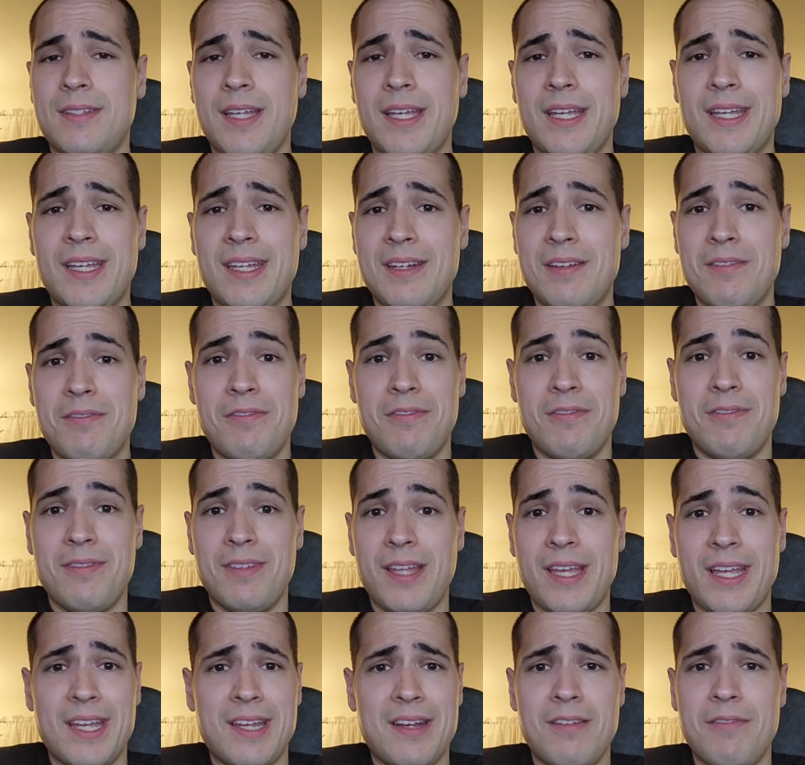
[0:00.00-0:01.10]
in
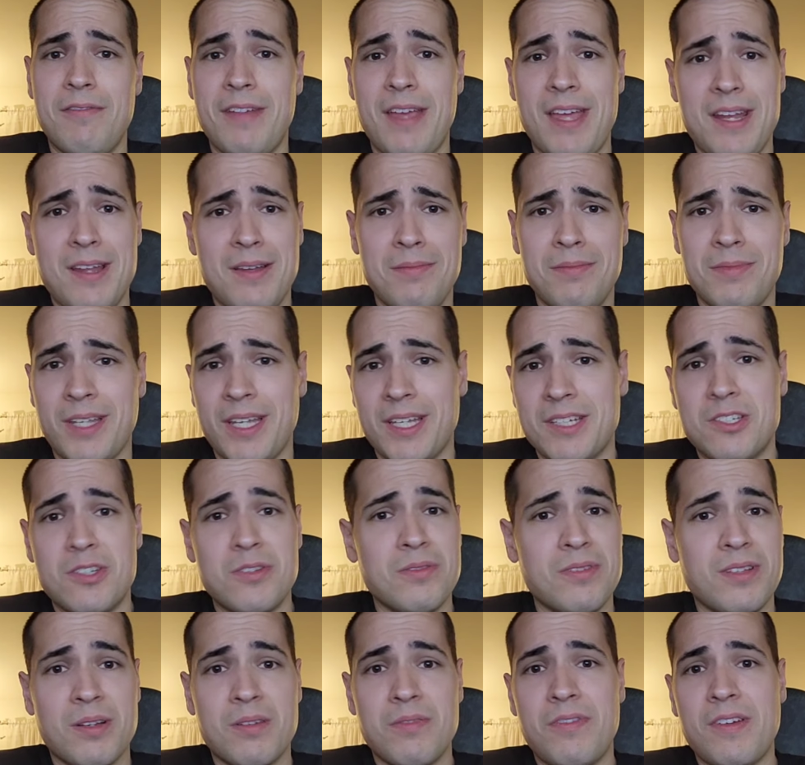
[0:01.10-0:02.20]
a Venom, like 2
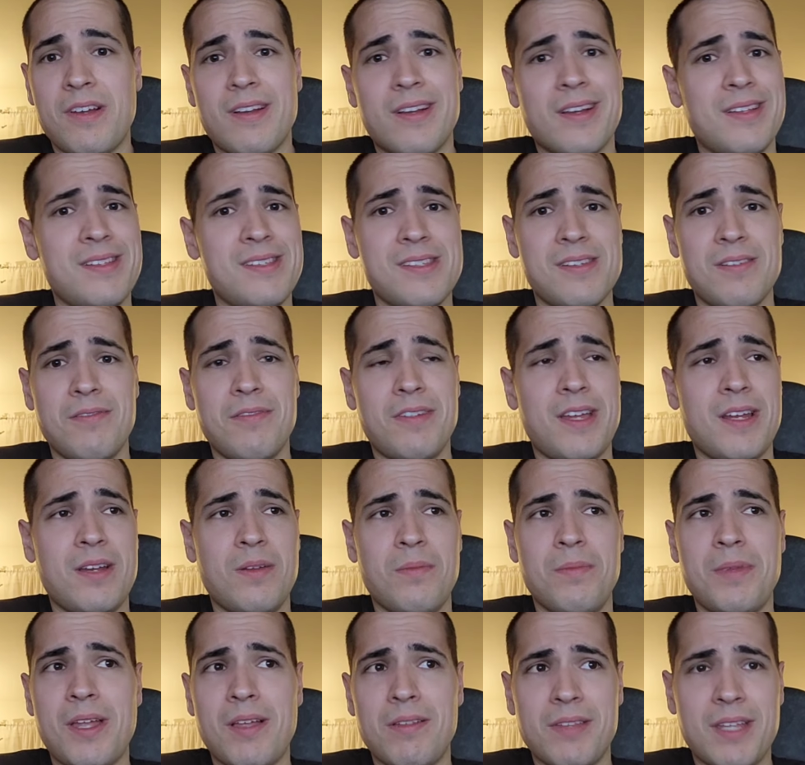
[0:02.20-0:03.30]
liquid fire guns in a Venom.
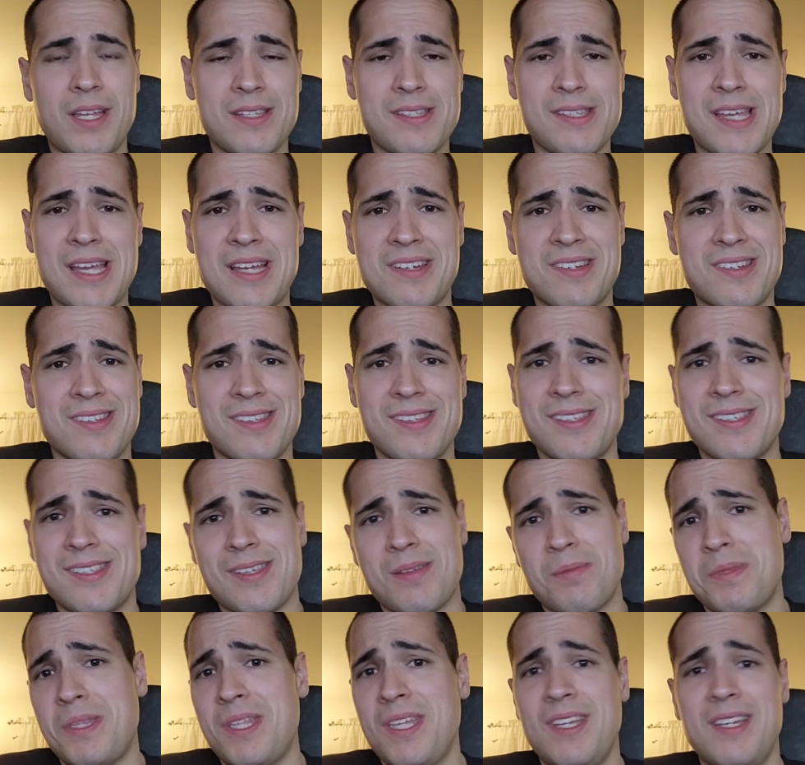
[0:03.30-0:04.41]
Now that's actually
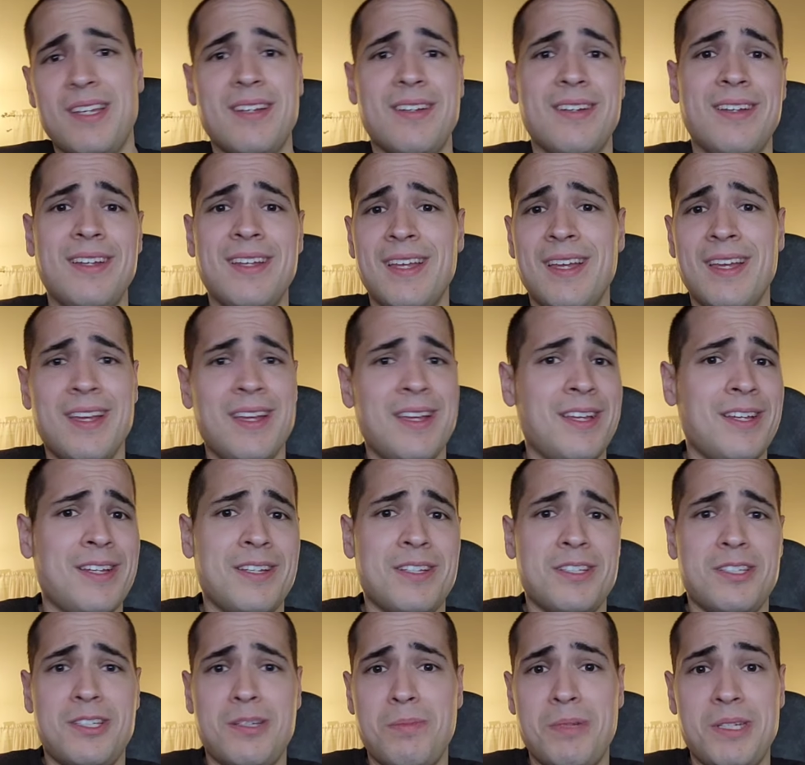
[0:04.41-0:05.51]
something
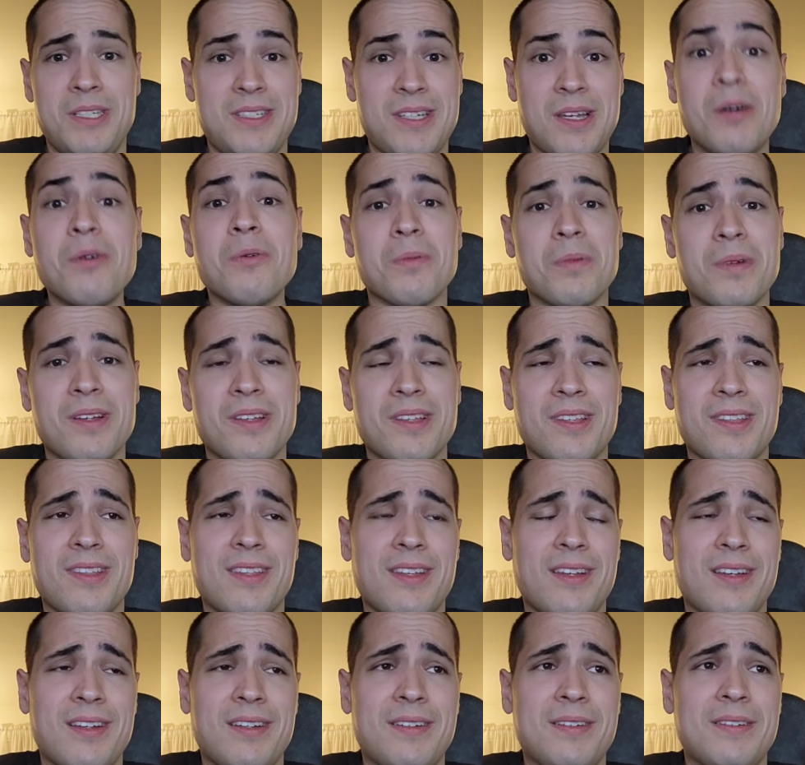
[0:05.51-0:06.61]
to be dealt with.
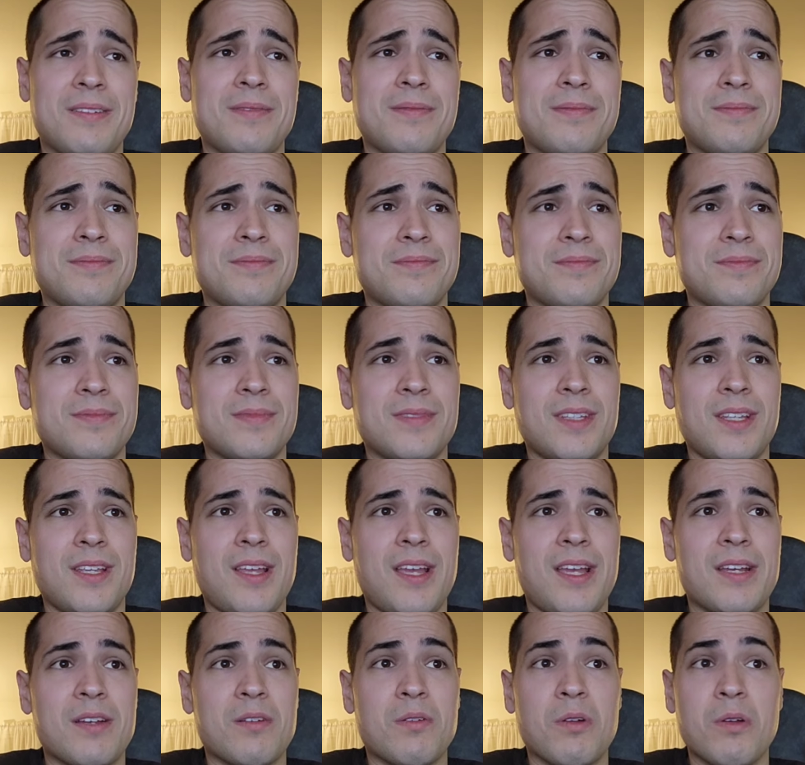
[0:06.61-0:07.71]

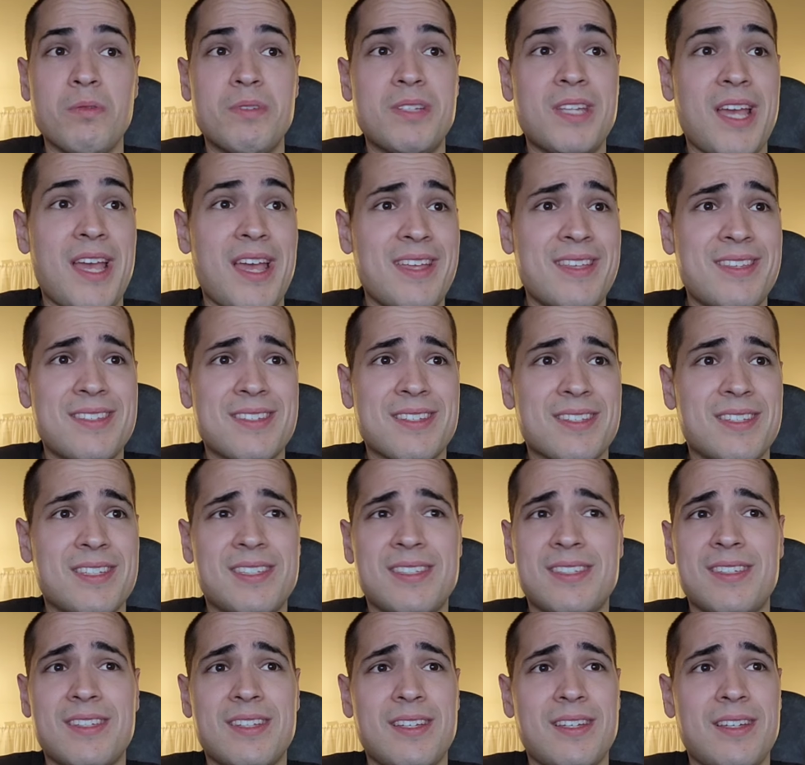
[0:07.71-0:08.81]
Like
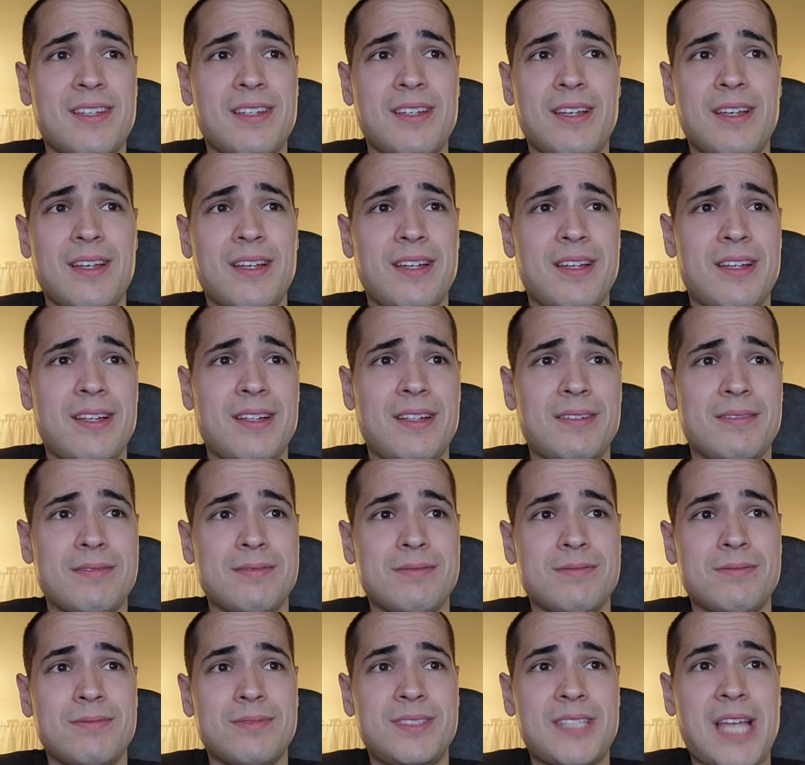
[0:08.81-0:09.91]
Grotesques,
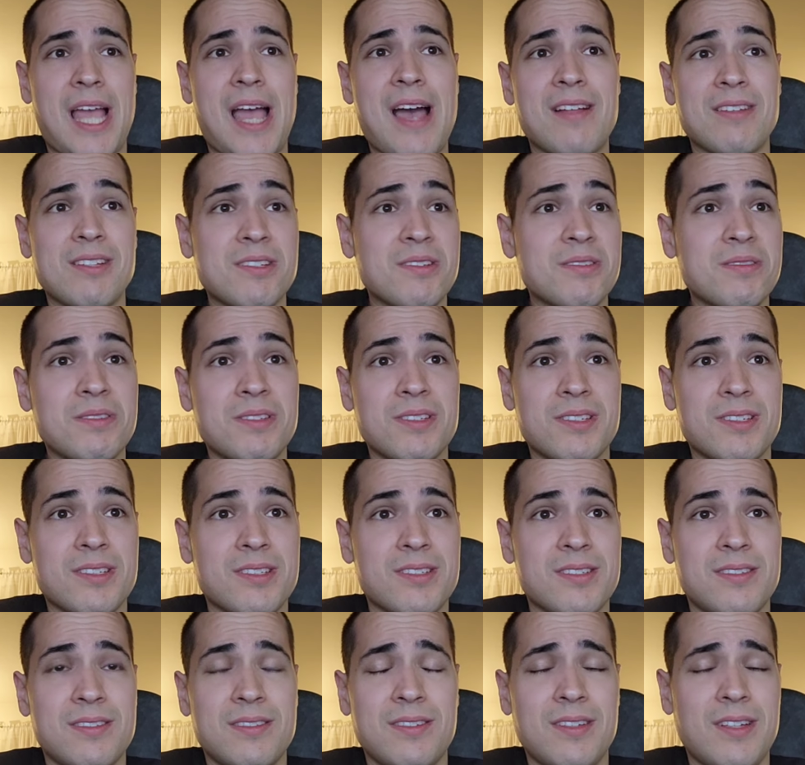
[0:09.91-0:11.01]
Talos.
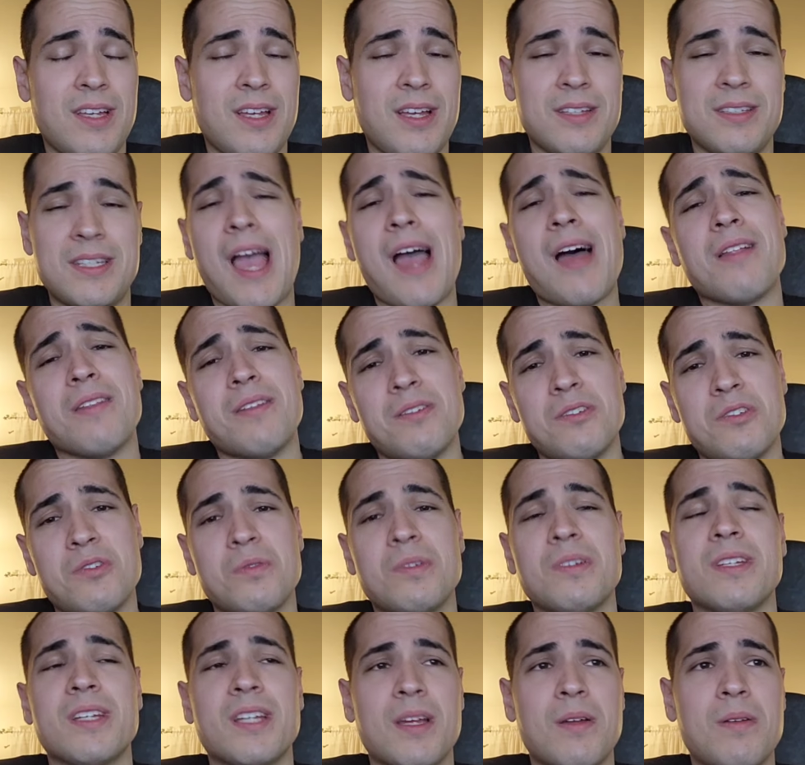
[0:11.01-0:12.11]
Talos
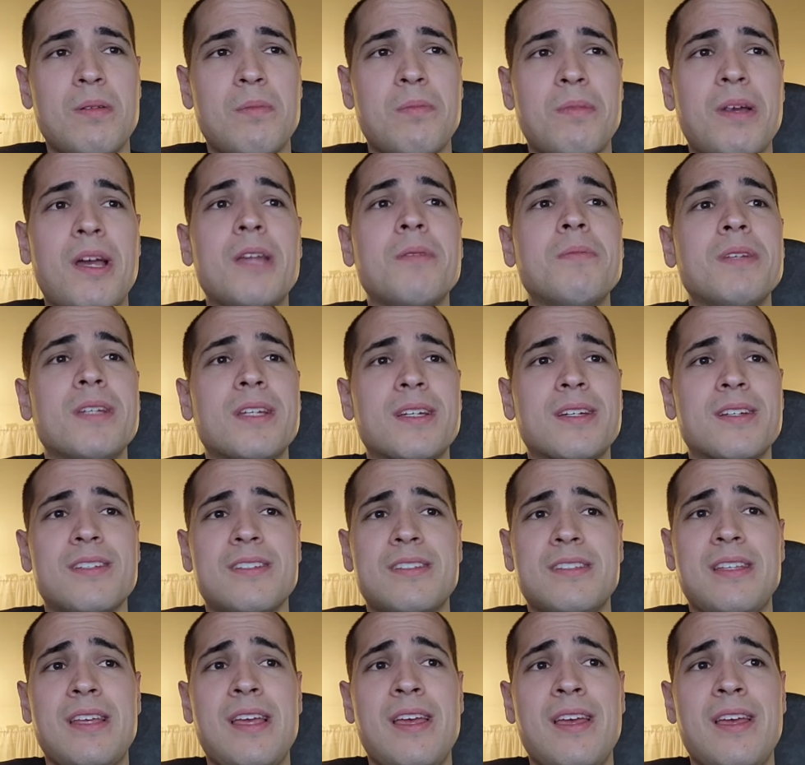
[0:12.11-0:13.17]
really come to mind because